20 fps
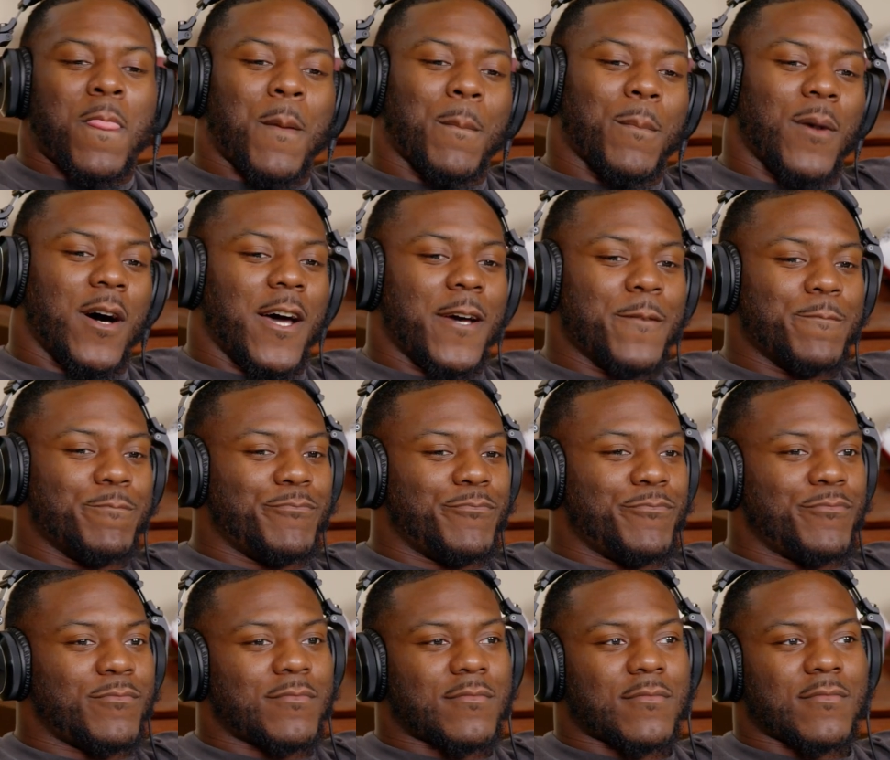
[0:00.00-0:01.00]
But
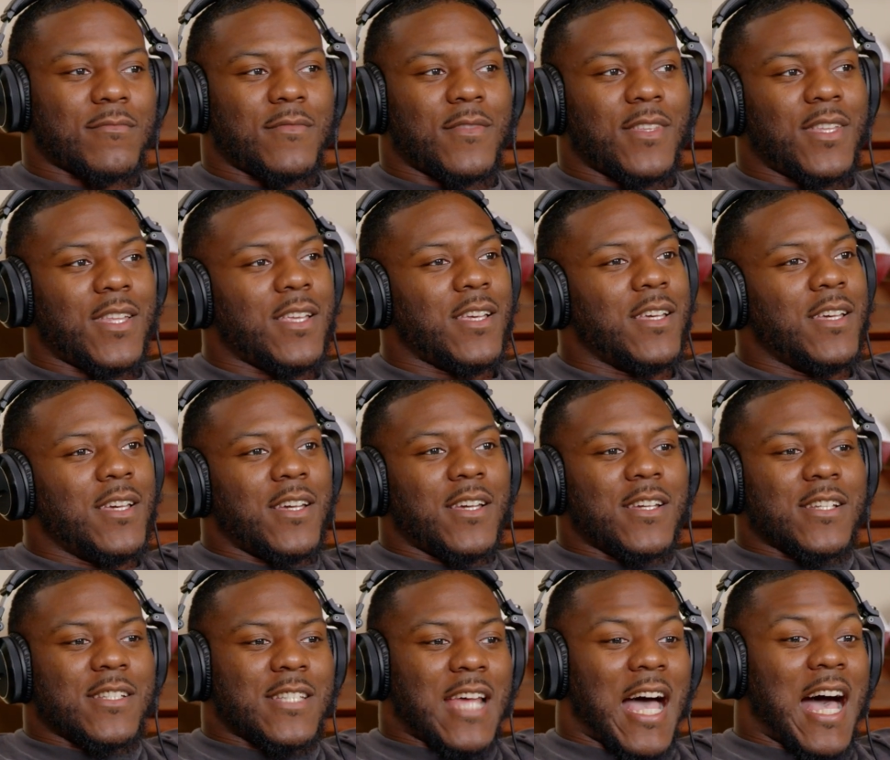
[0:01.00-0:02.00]

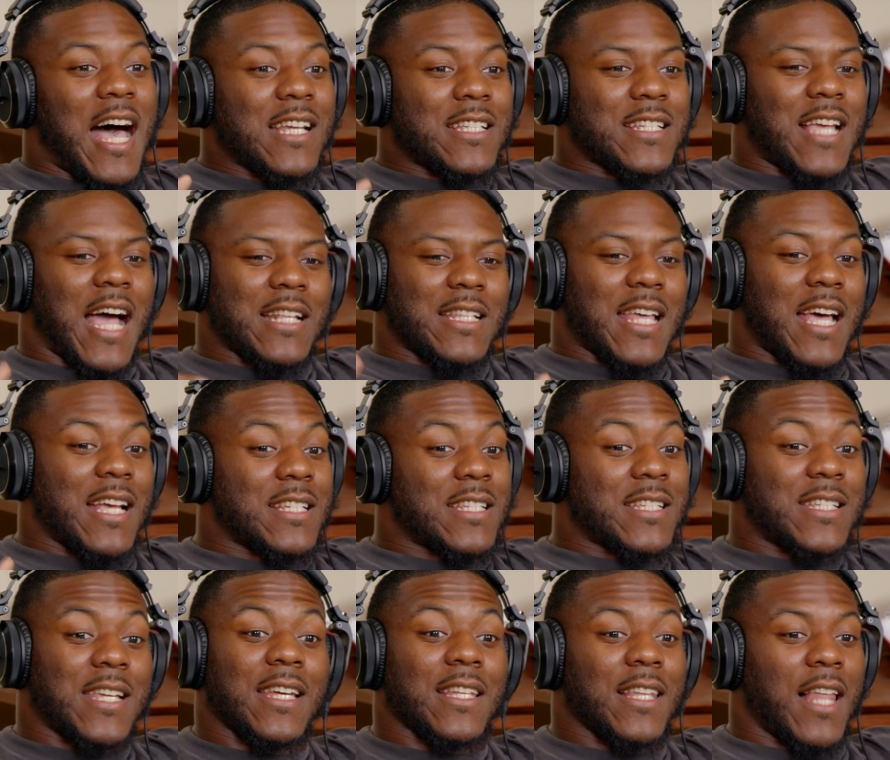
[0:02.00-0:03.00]
Josh got that
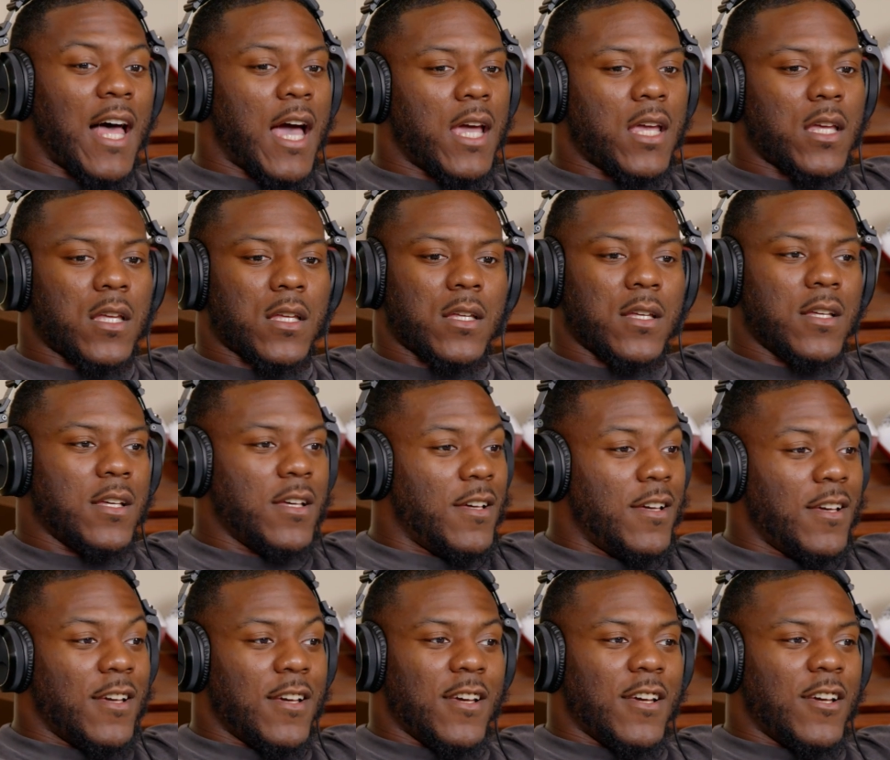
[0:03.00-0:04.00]
shit like
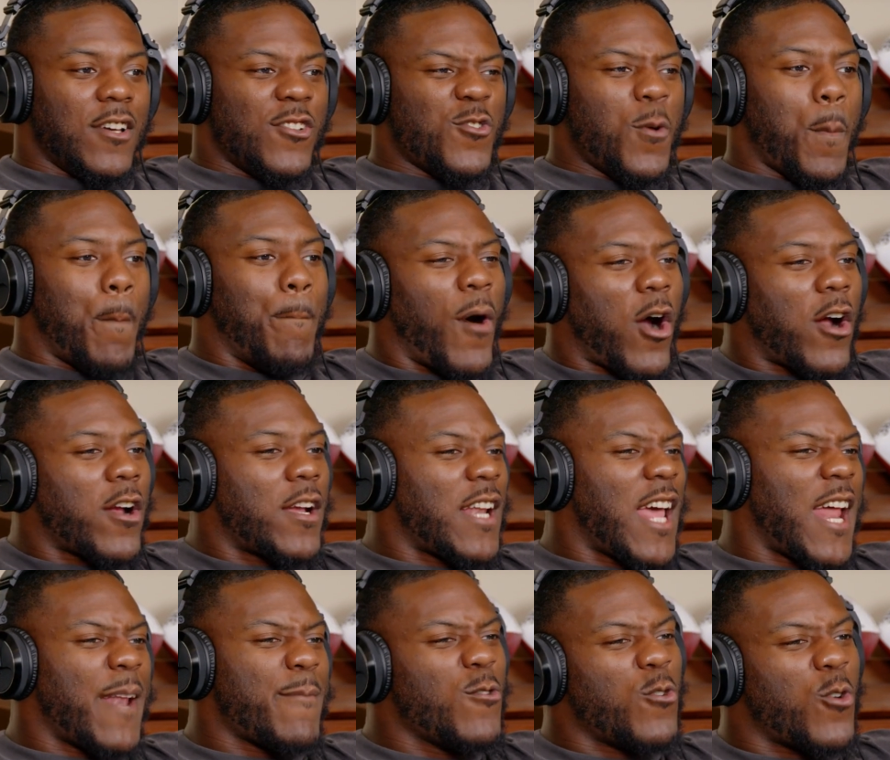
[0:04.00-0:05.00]
you barking
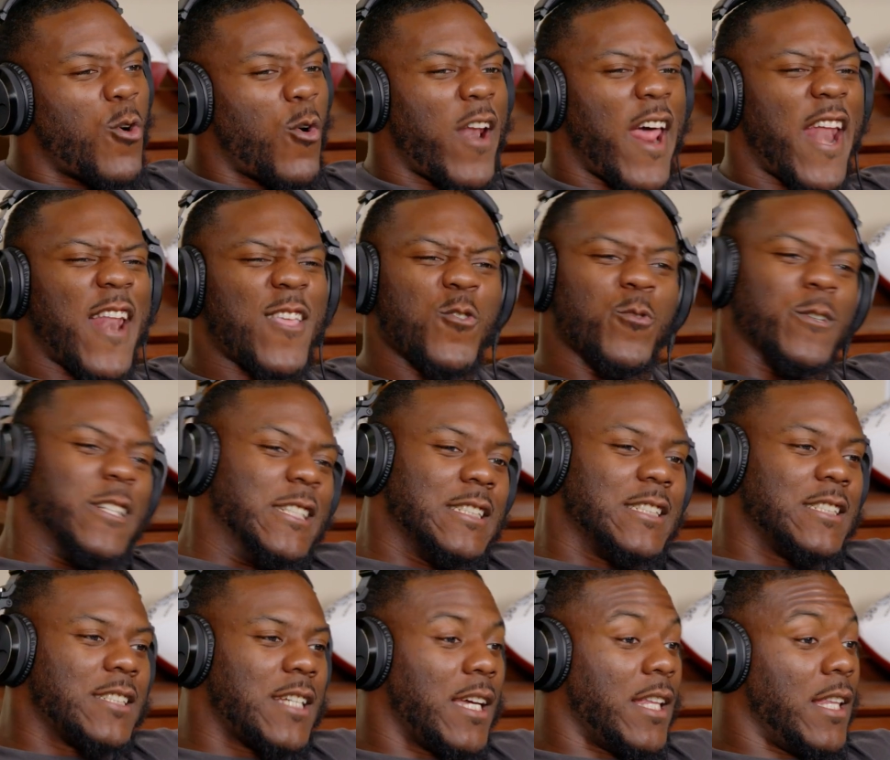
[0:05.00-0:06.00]
at him, you go at him, you hitting
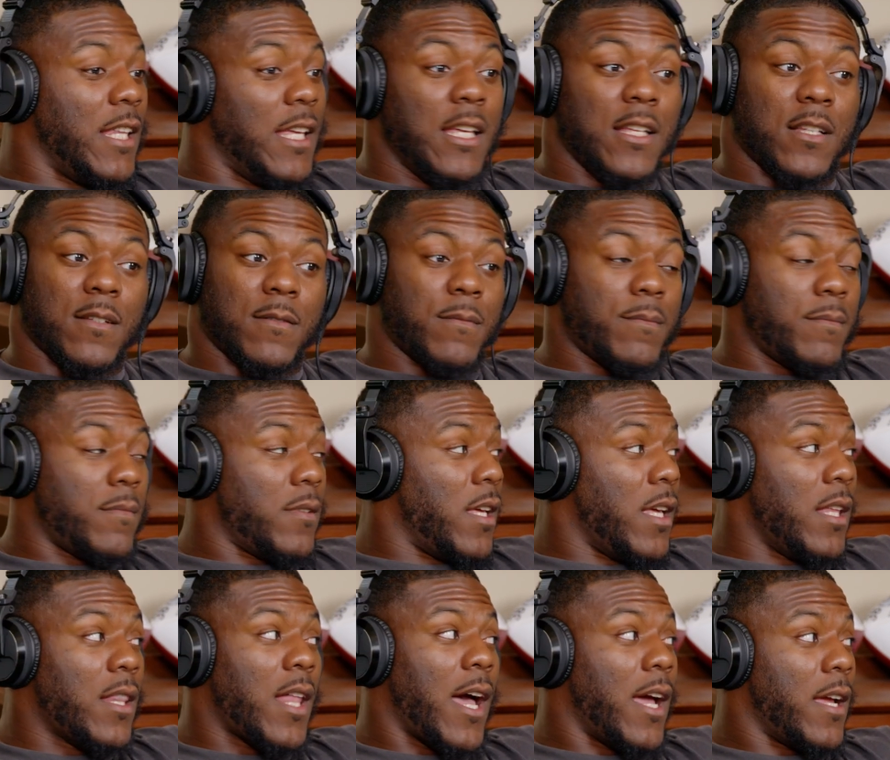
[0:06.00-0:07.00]
his ass. He,
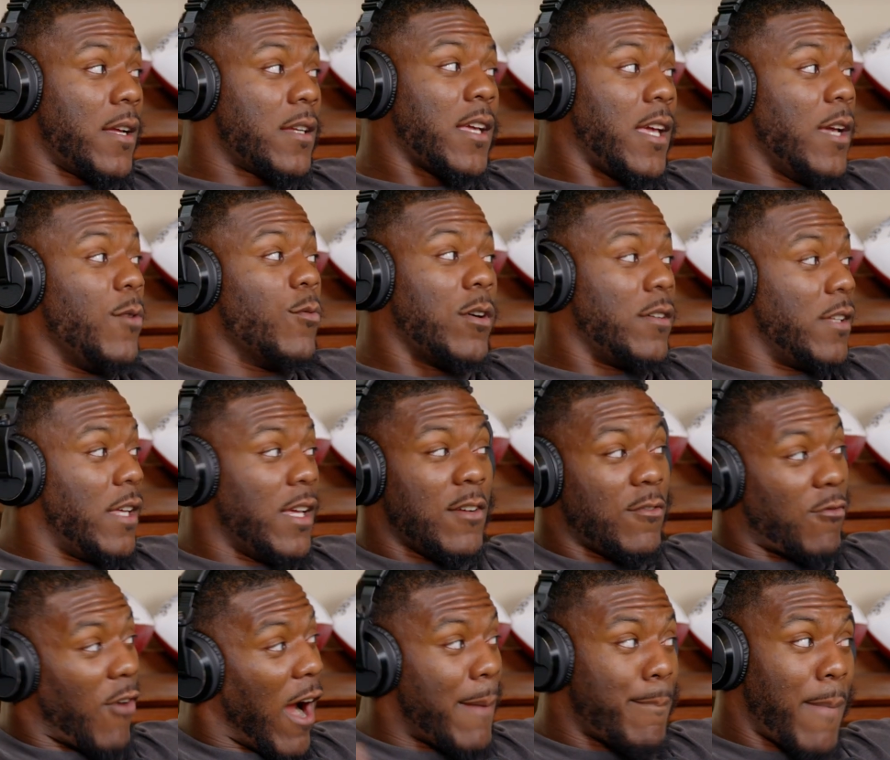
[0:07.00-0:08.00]
he like he won't. he
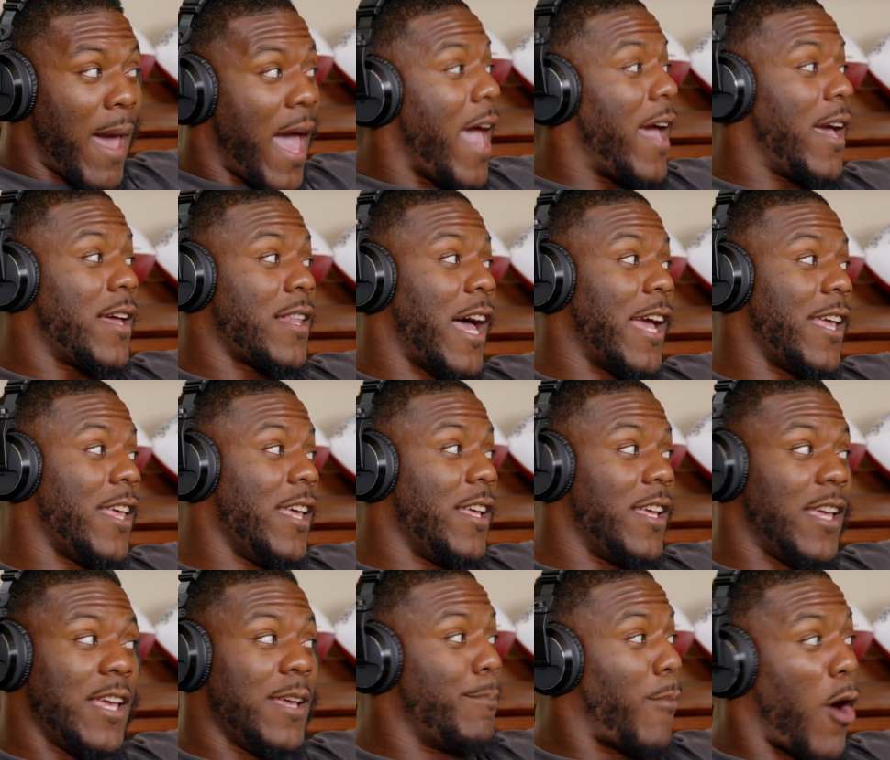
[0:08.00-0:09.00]
right back. Like he, yeah.
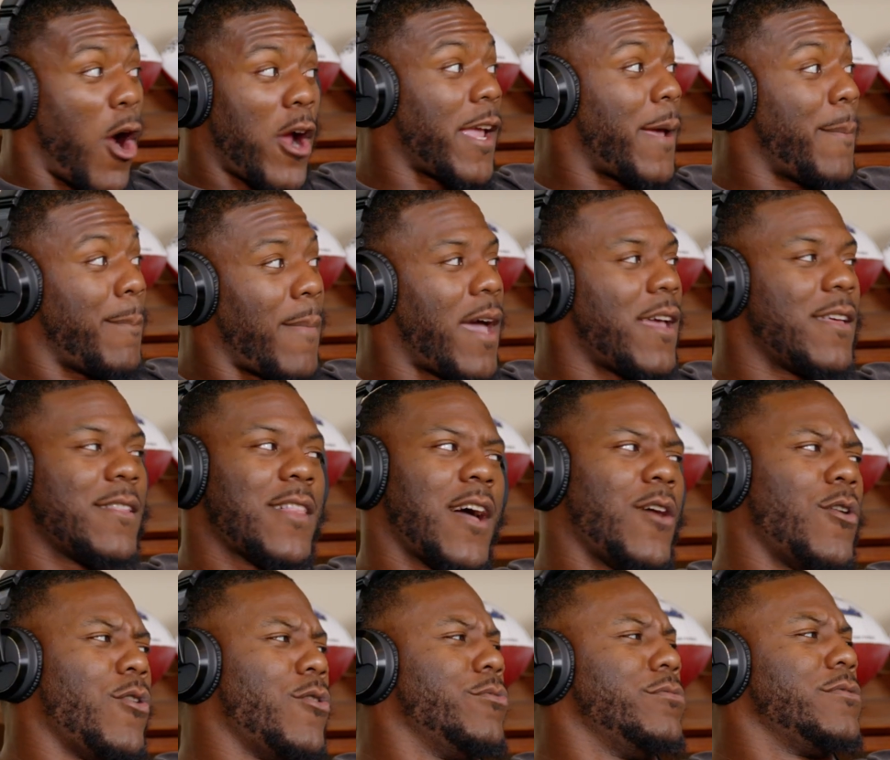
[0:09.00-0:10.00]
he barking back. He like,
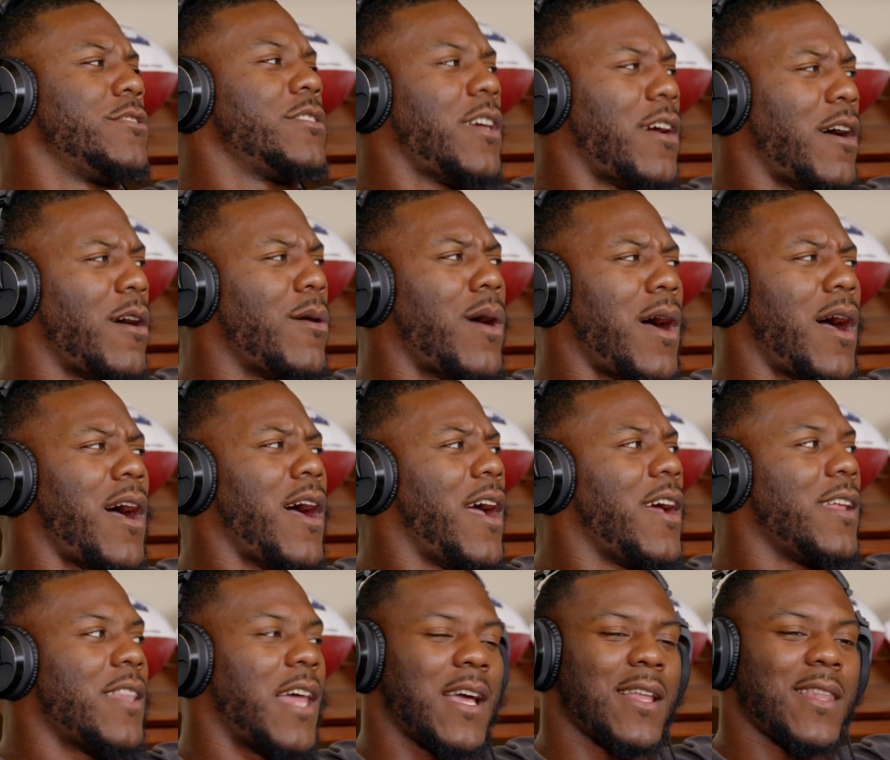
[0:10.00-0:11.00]
oh, mm. shit, oh all
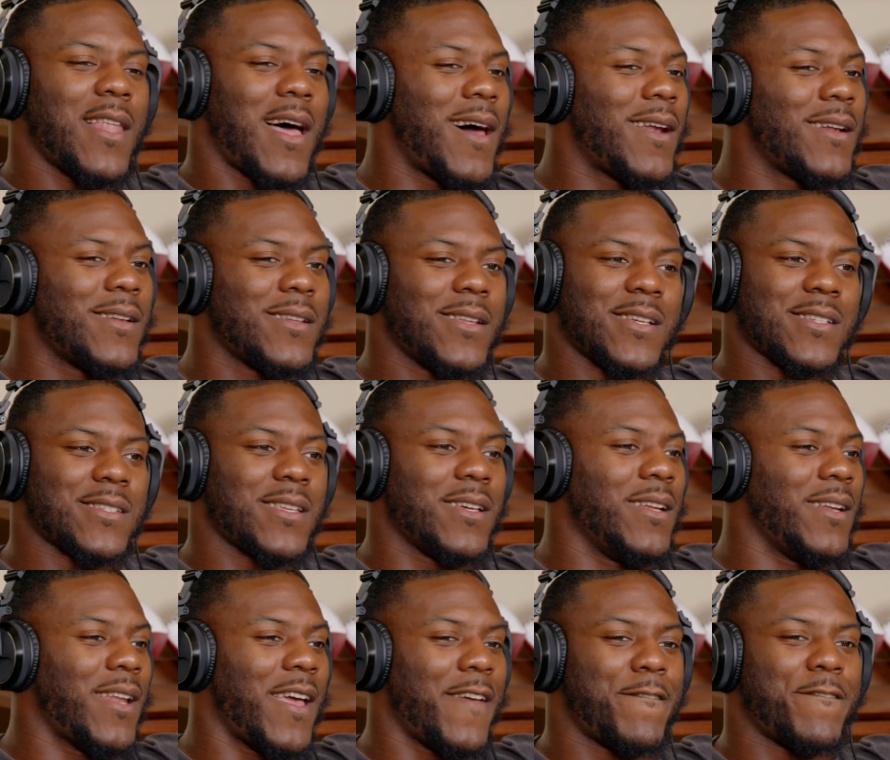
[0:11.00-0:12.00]
right. Like a lot okay. of niggas getting their